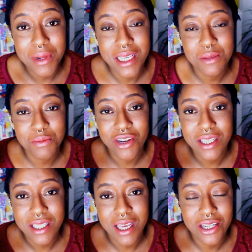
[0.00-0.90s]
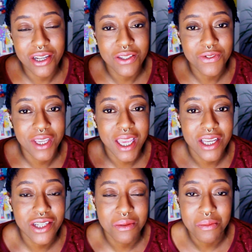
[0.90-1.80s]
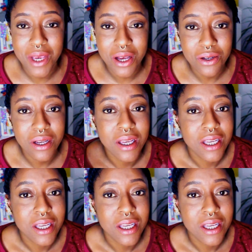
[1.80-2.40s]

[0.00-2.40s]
Please press that notification bell